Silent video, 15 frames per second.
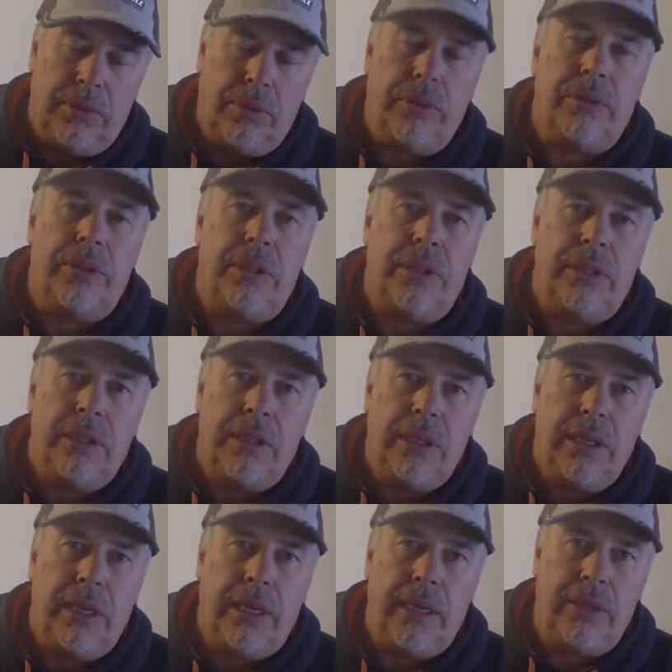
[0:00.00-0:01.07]
on
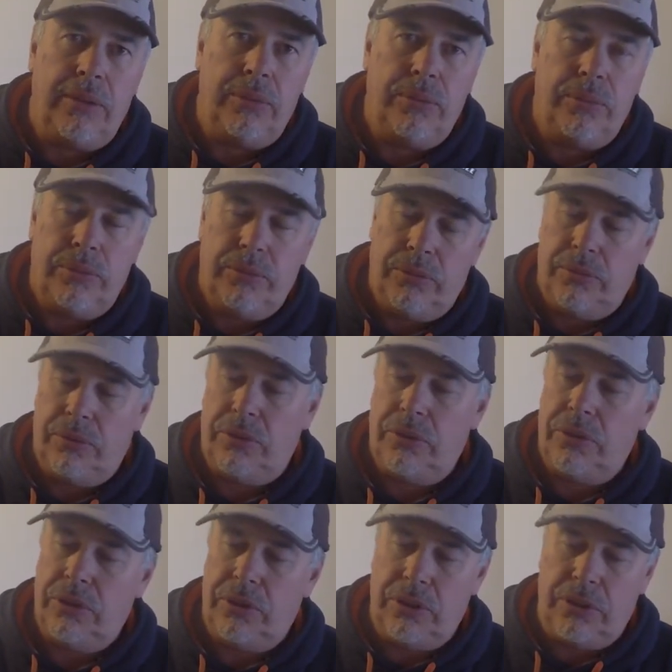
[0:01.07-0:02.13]
the handle
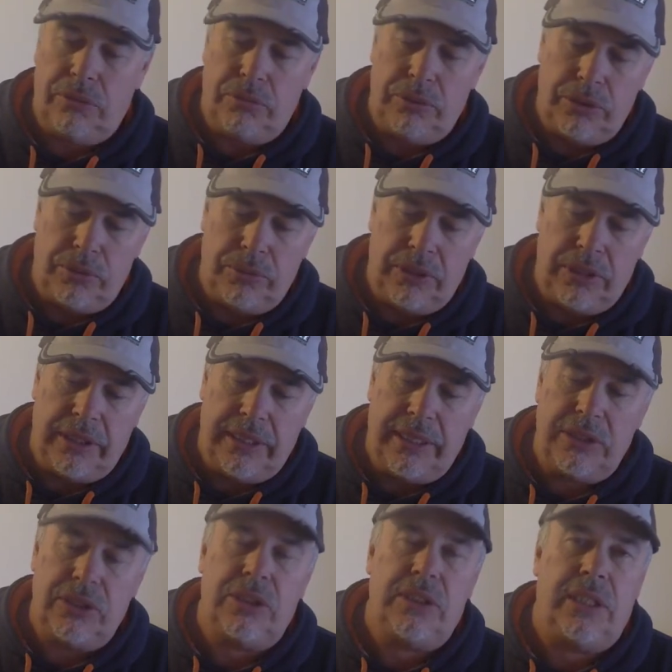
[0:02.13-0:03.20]
than a reel with a
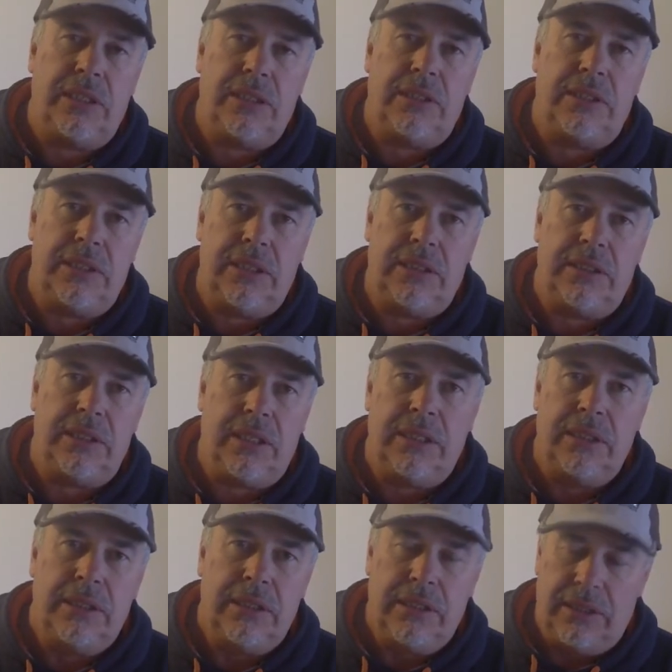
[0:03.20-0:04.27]
larger center to center,
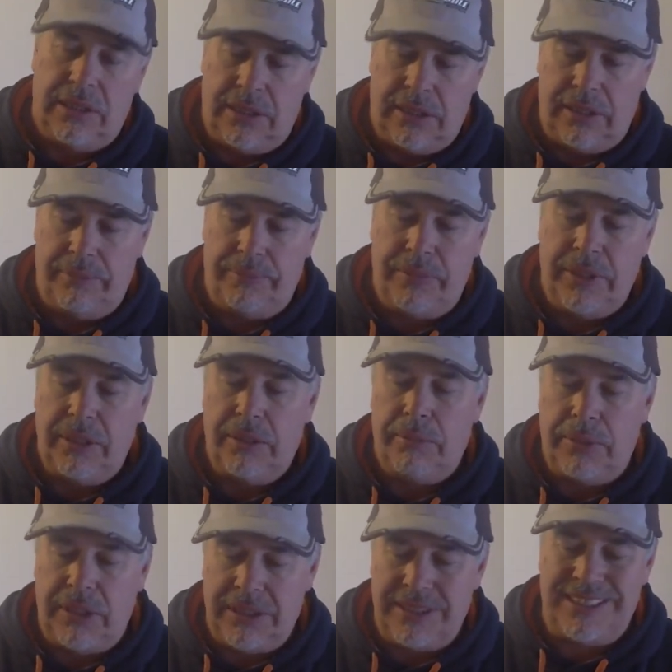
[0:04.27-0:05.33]

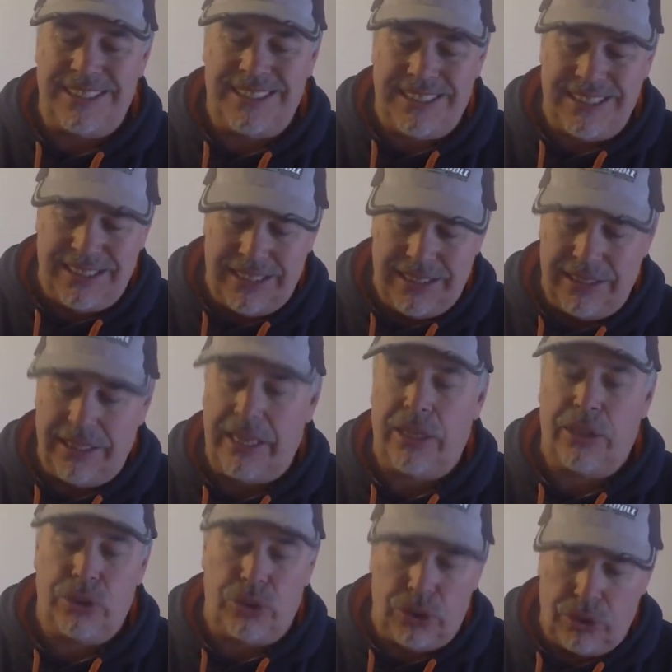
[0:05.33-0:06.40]
because this
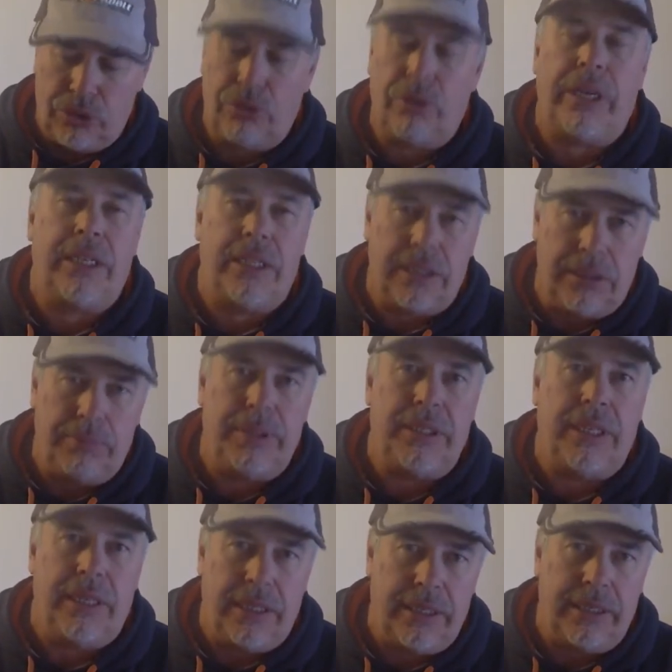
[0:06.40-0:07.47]
allows you to crank it a bit
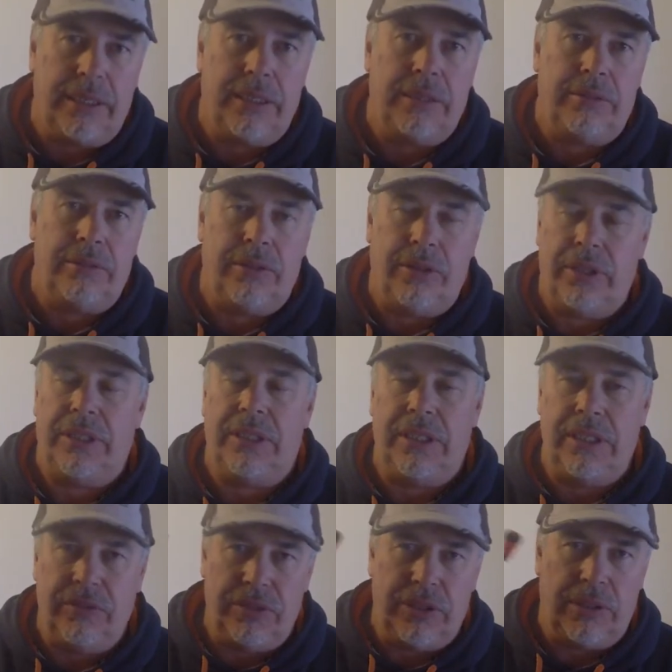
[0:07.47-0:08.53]
harder, right,
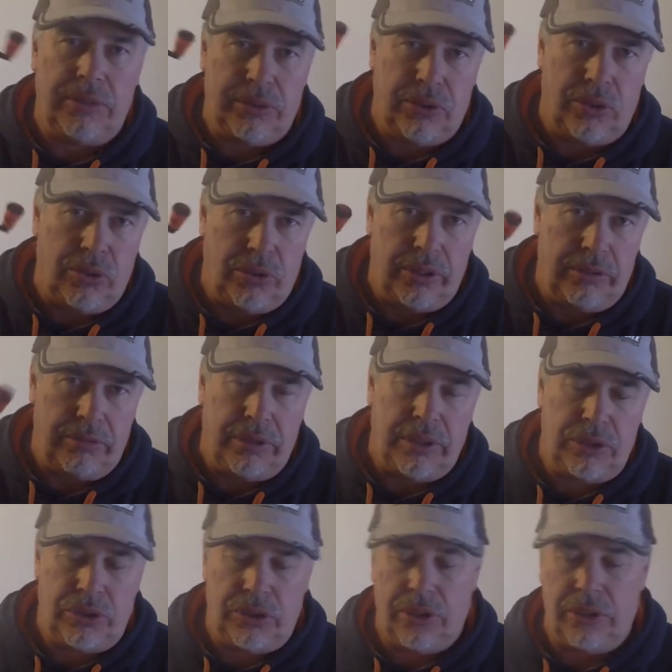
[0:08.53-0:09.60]
even though it's a higher
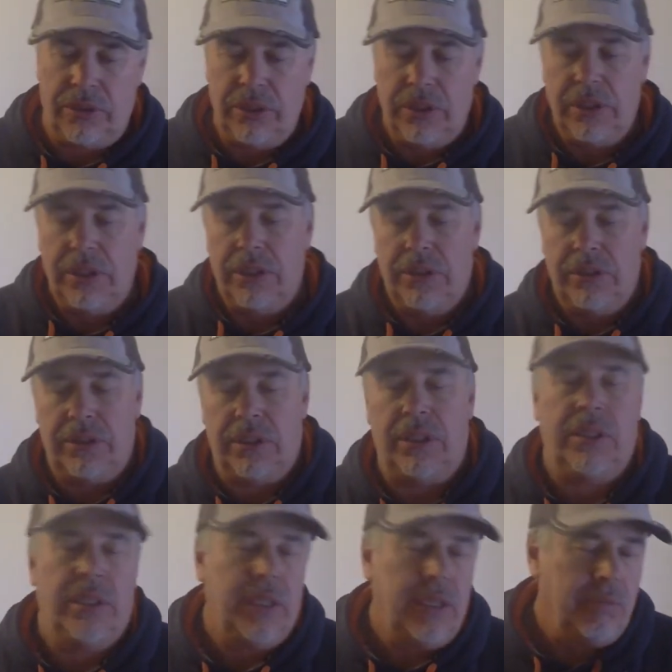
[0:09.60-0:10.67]
ratio.
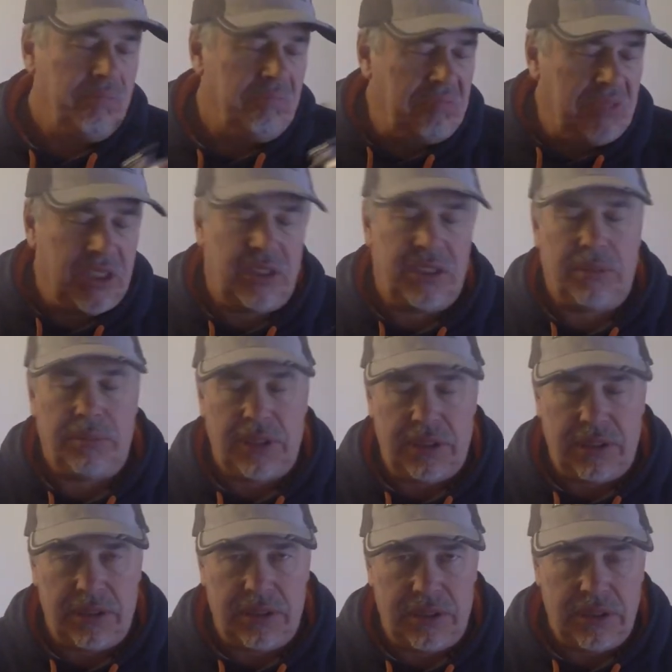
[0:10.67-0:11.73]
So just something
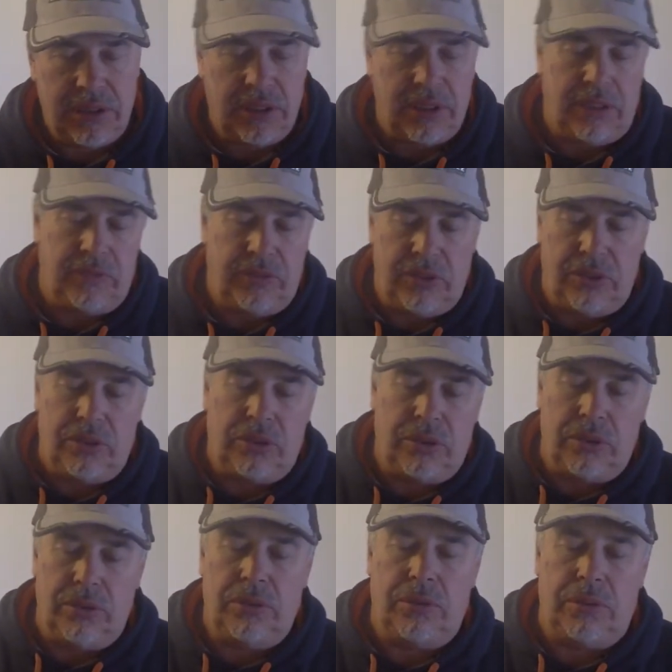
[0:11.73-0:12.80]
to consider if you
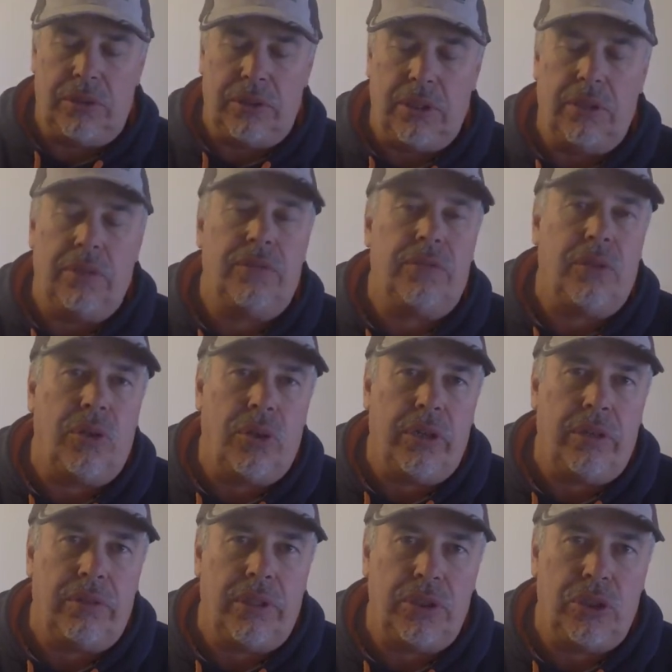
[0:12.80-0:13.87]
do go for a
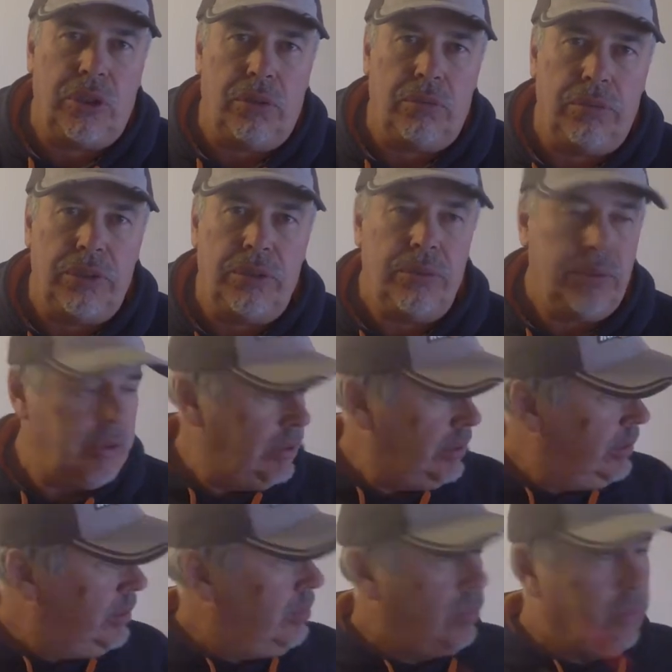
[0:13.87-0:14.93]
higher ratio reel,
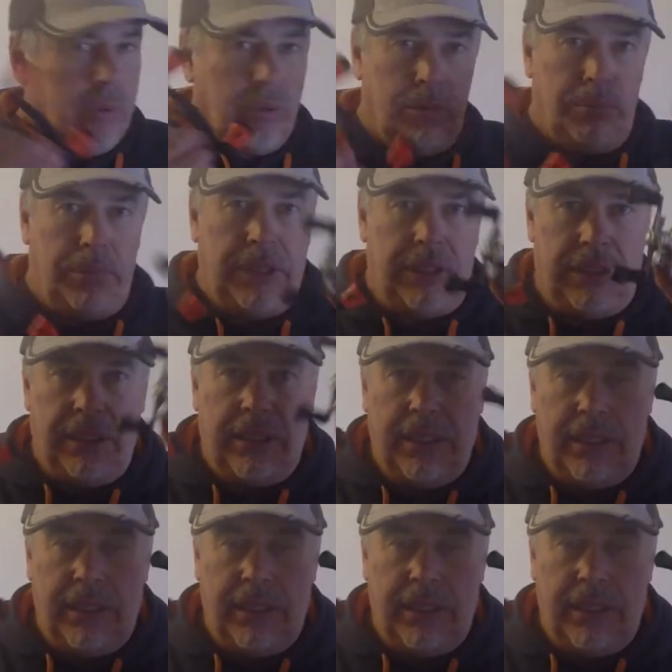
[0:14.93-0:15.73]
whether it be a